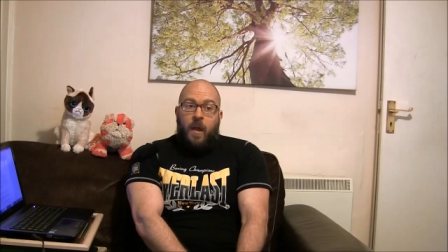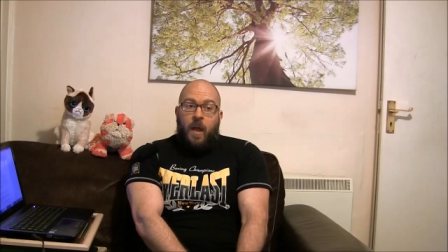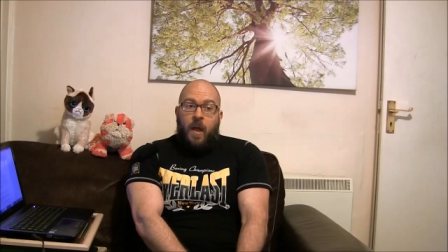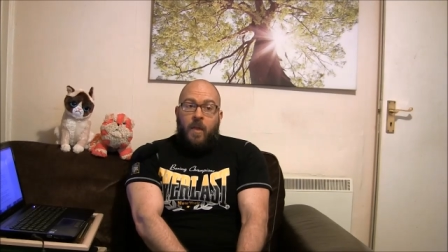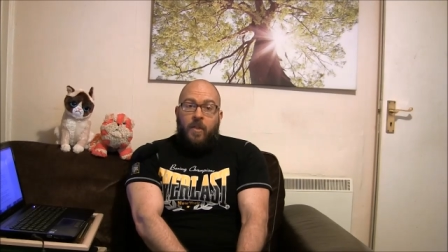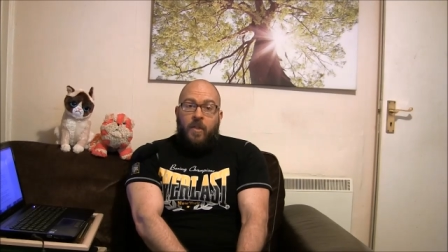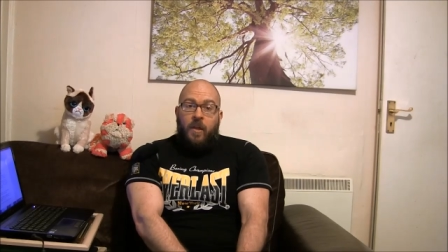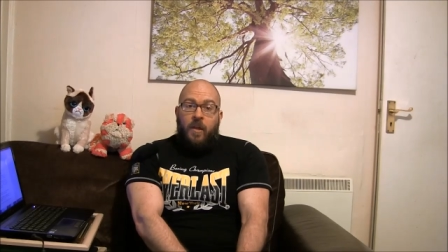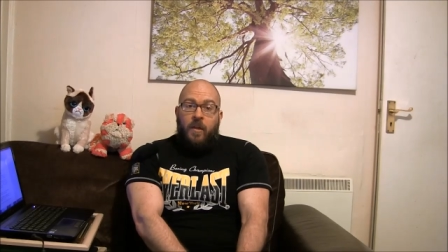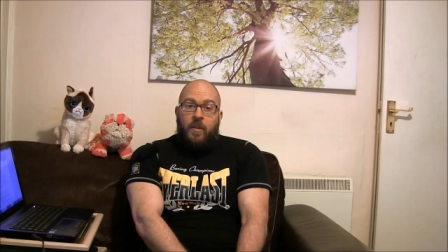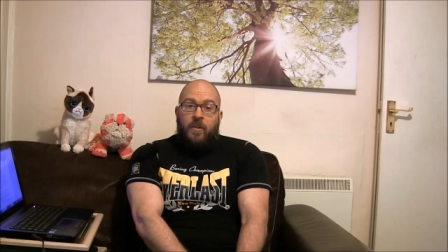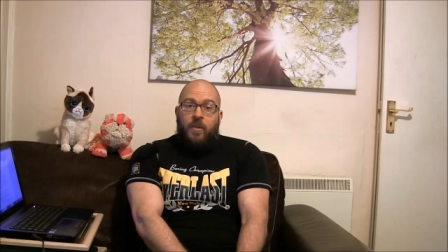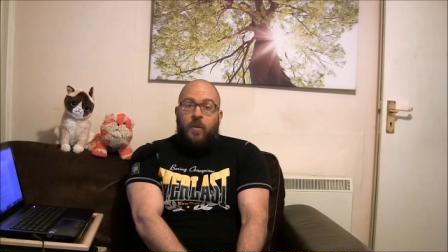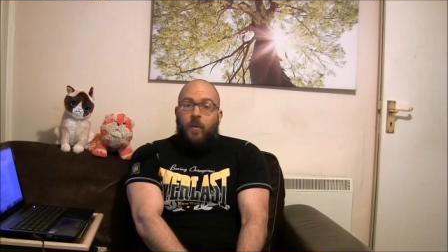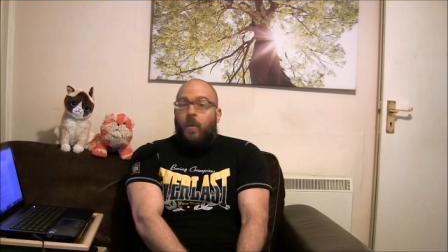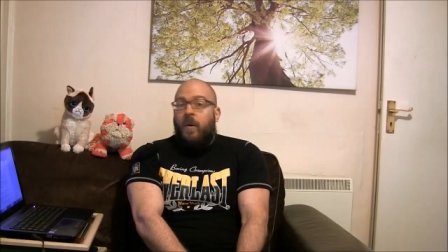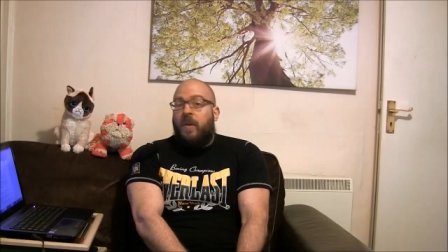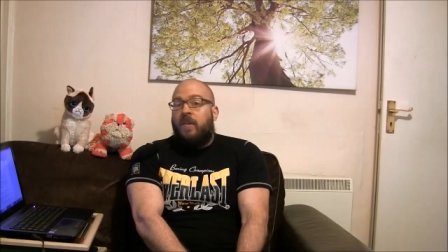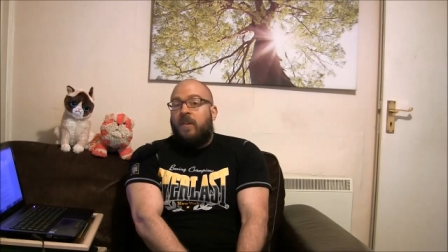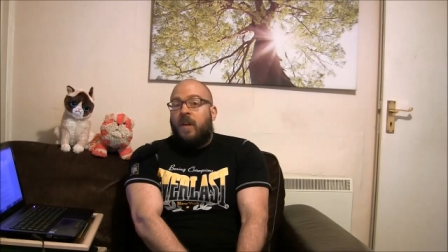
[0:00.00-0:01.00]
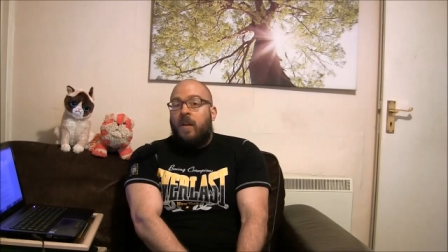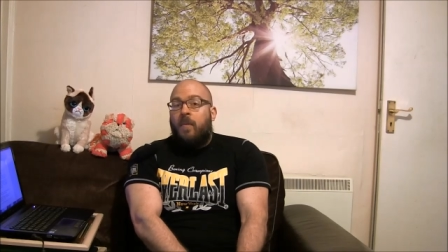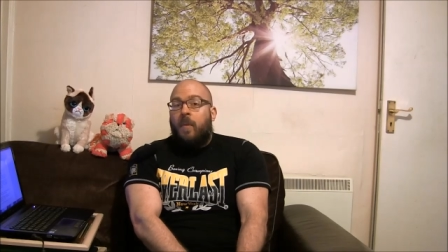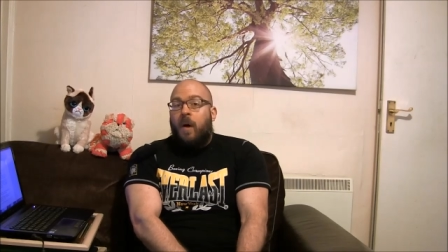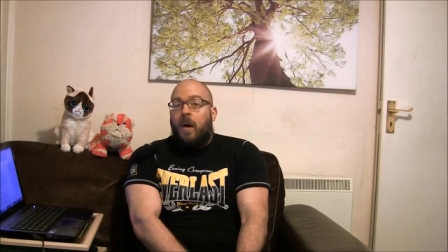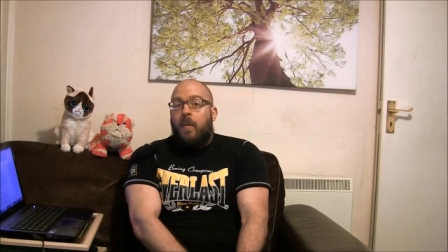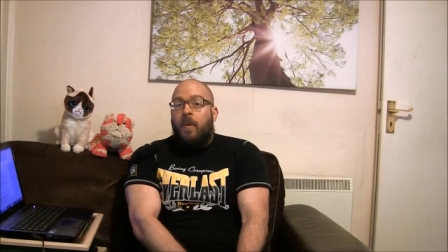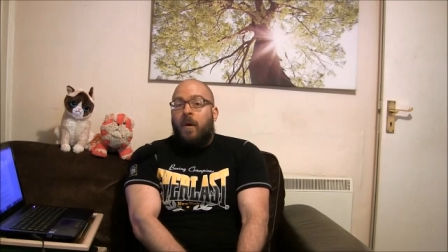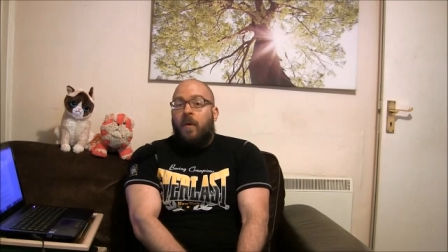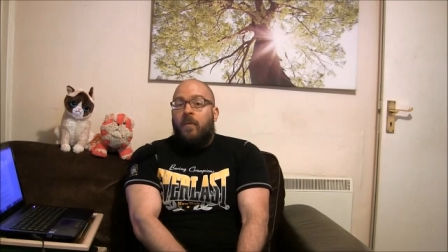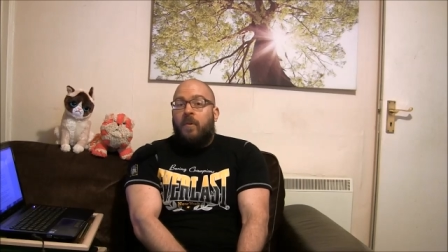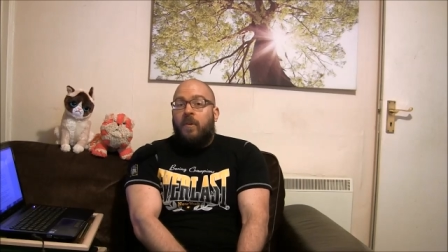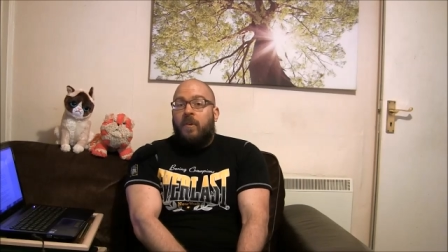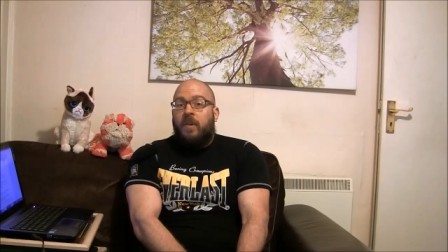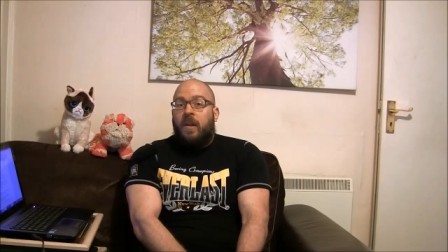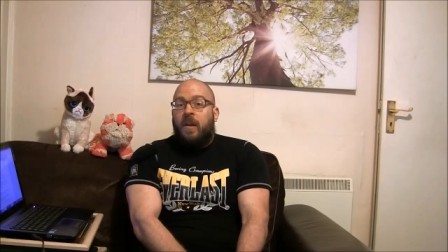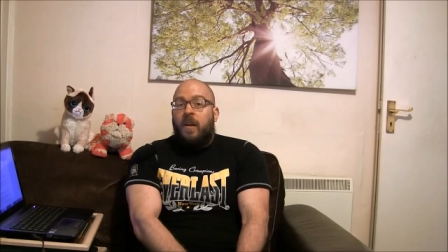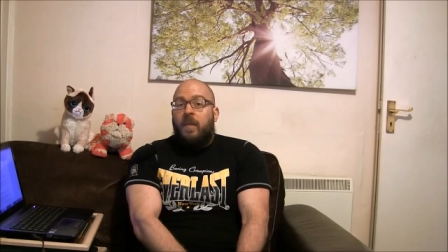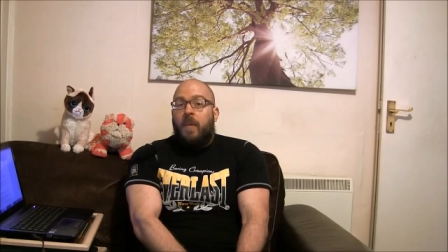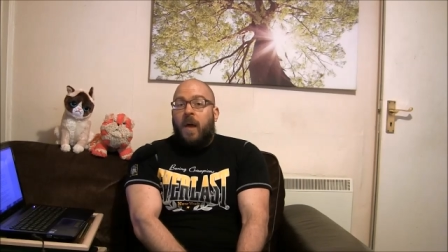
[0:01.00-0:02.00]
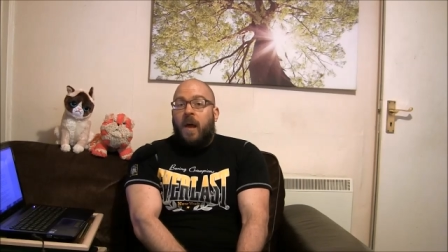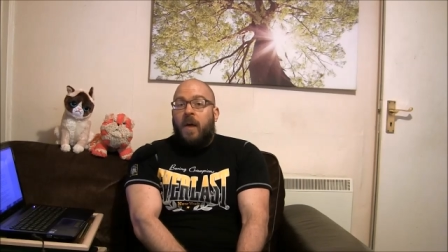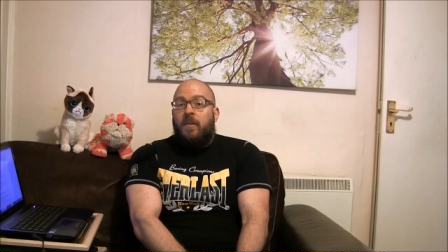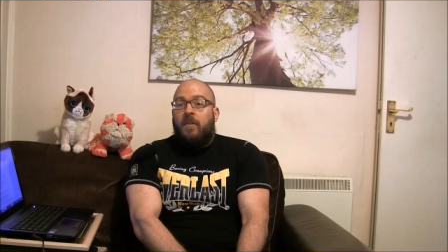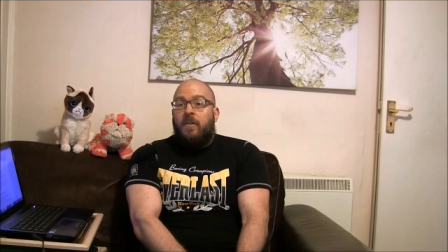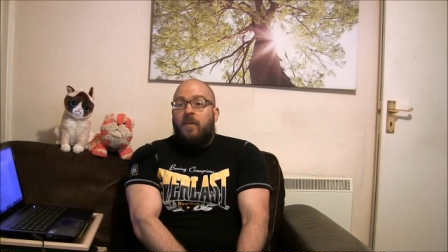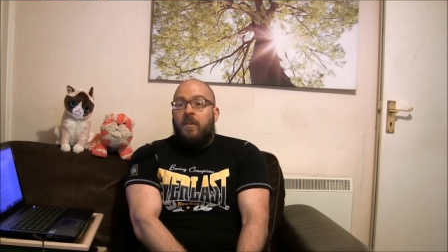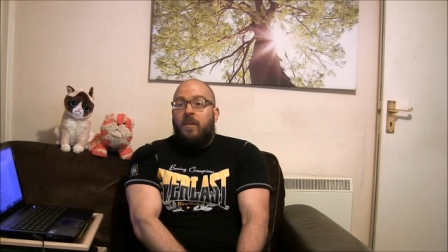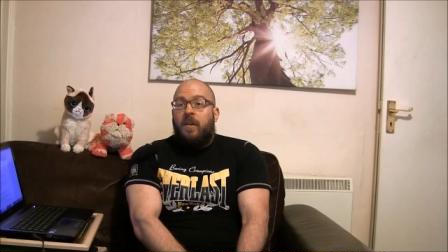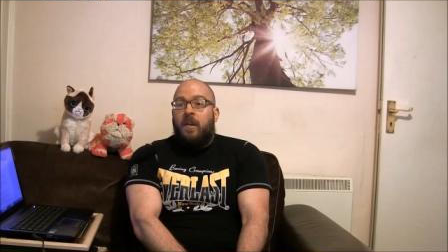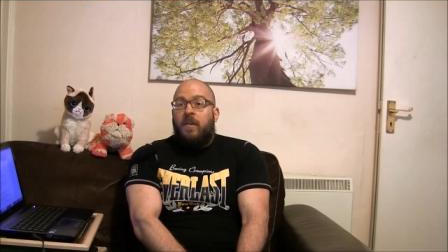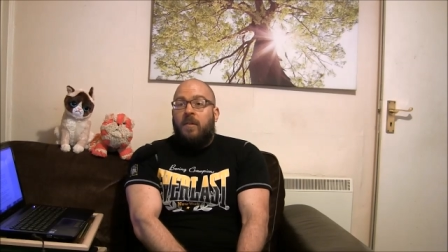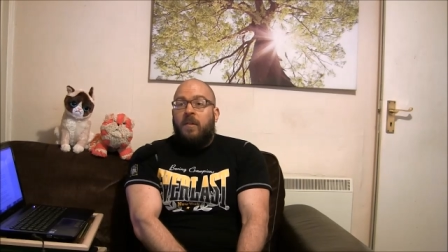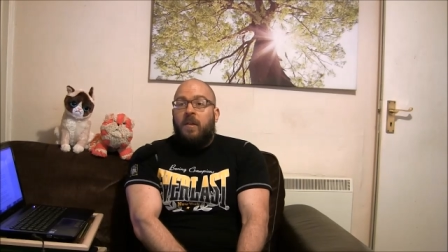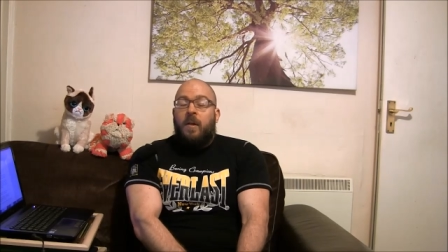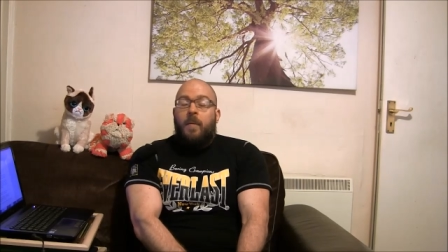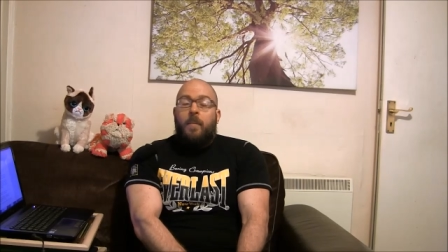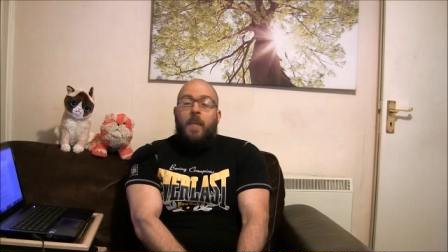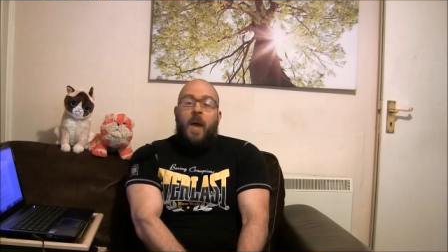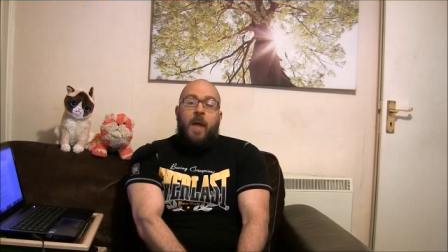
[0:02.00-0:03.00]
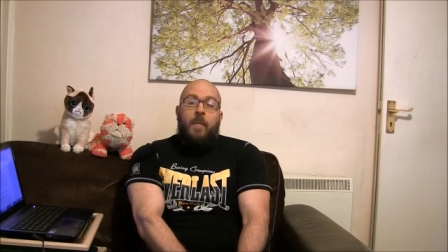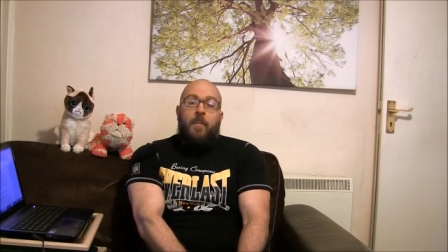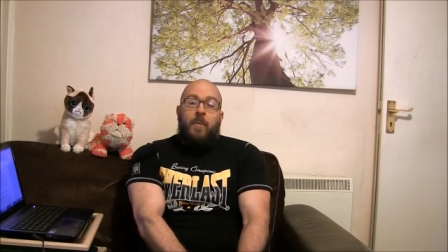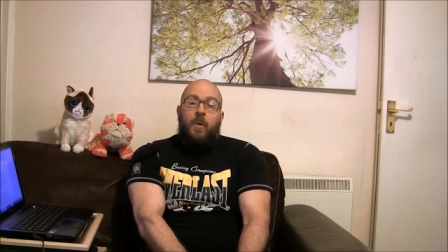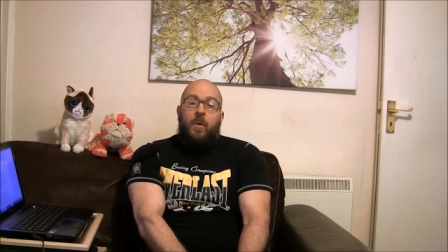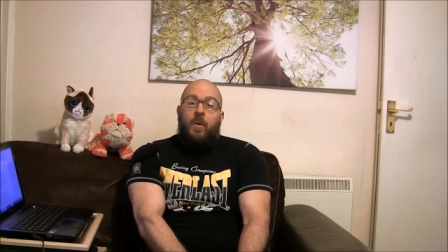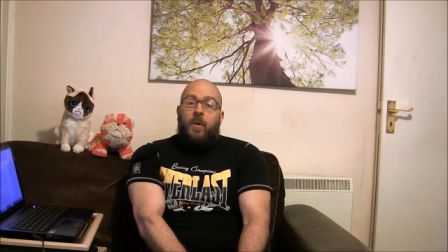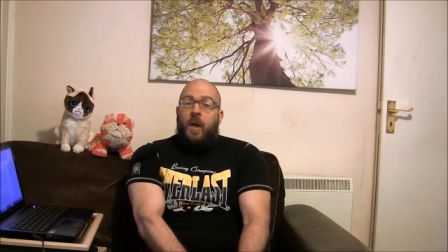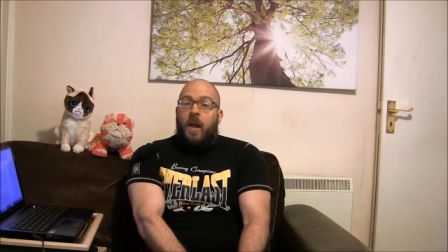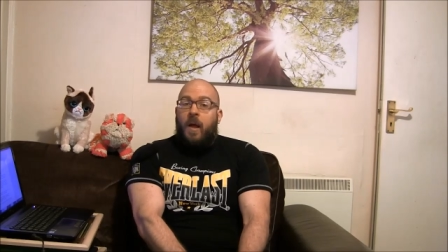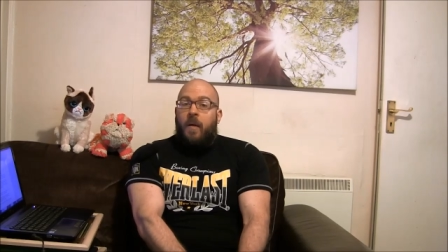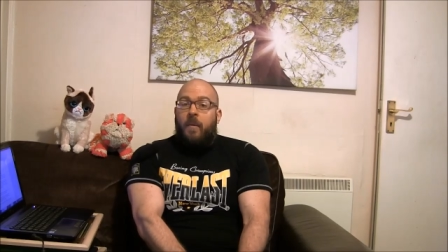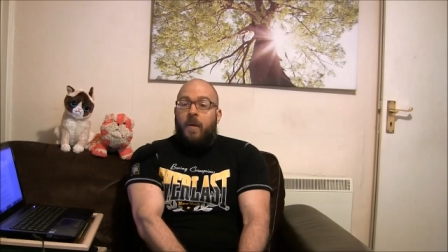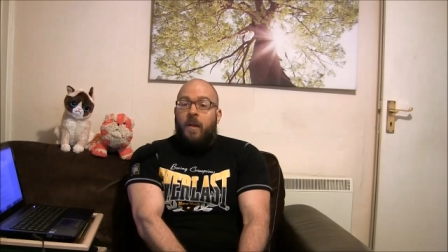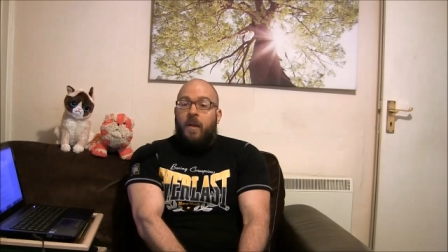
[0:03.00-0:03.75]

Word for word: I think the West Side Barbell for Skinny Bastards isn't a bad program.